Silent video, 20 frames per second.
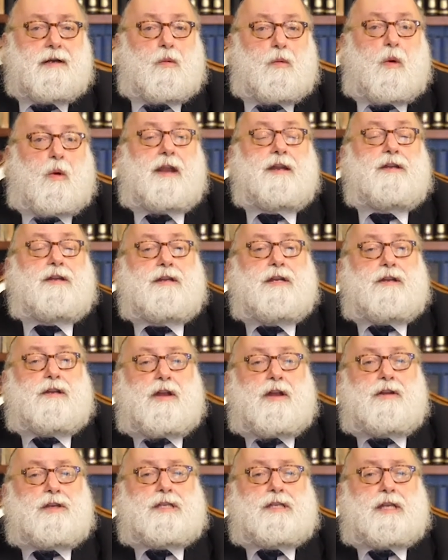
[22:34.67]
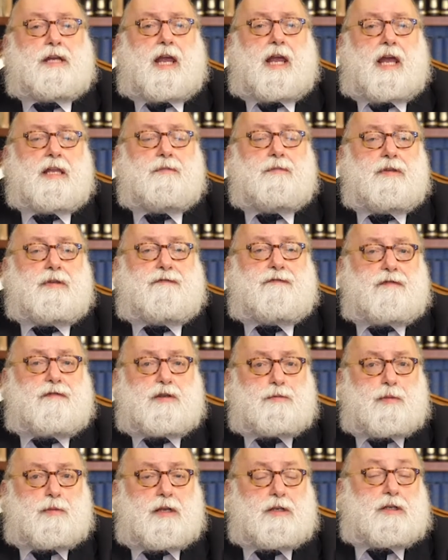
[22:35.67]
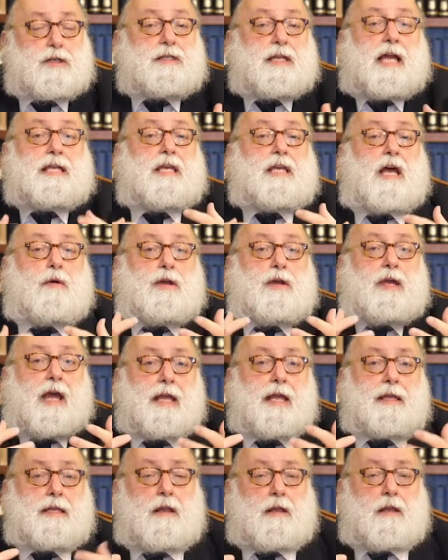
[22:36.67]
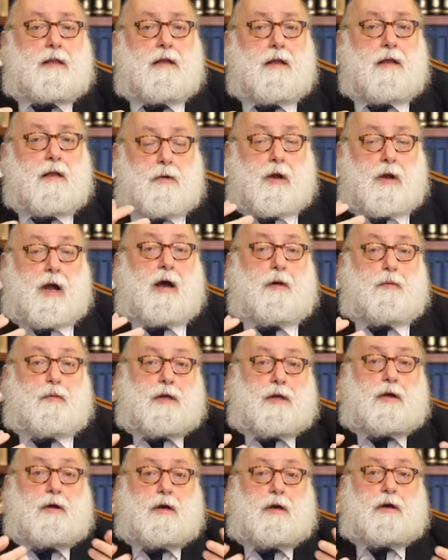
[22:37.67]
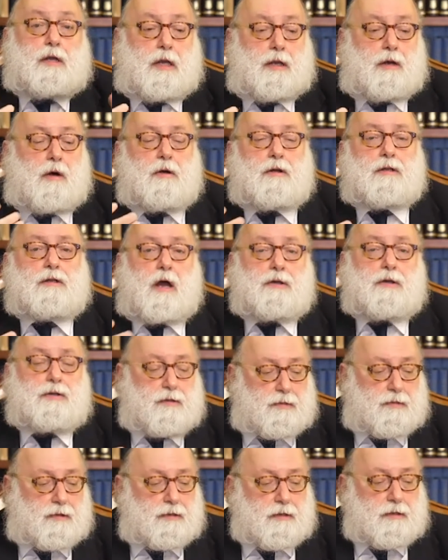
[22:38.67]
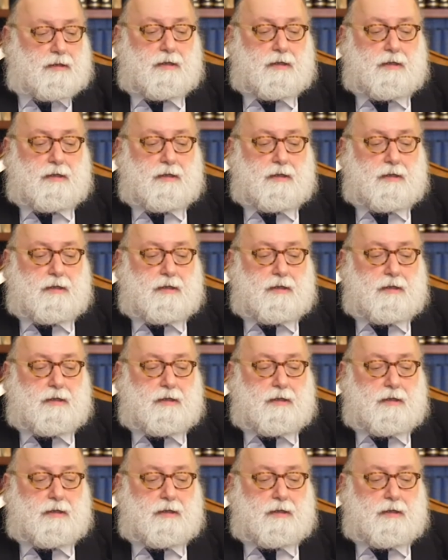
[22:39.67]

Why do you need Eidus and Kalim in the first place? Because that's how we handle, how we can hold on to it.